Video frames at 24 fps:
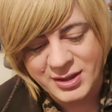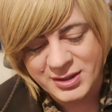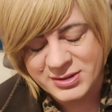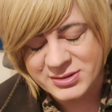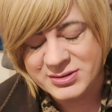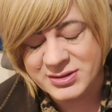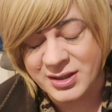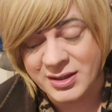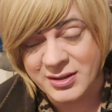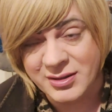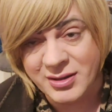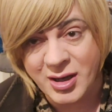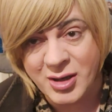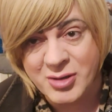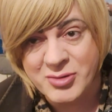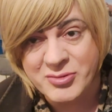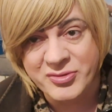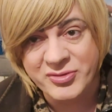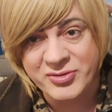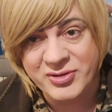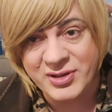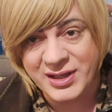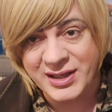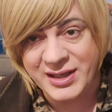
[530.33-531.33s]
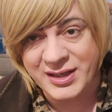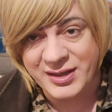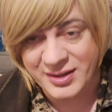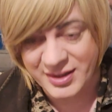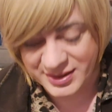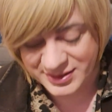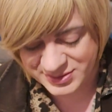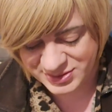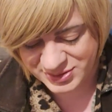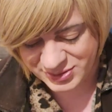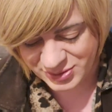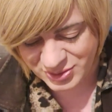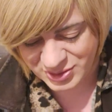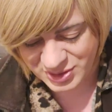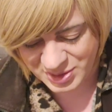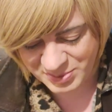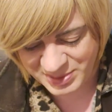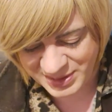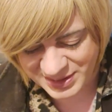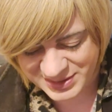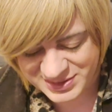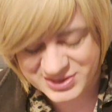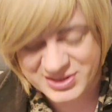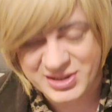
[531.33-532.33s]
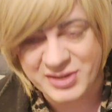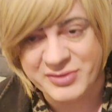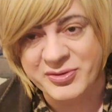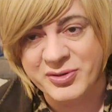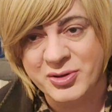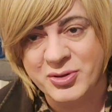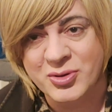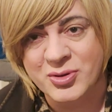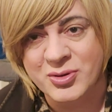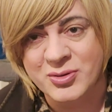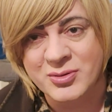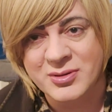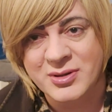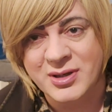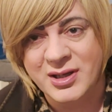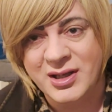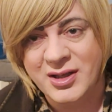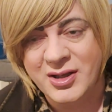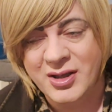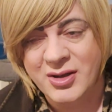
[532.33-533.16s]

So hopefully it's not going to be as difficult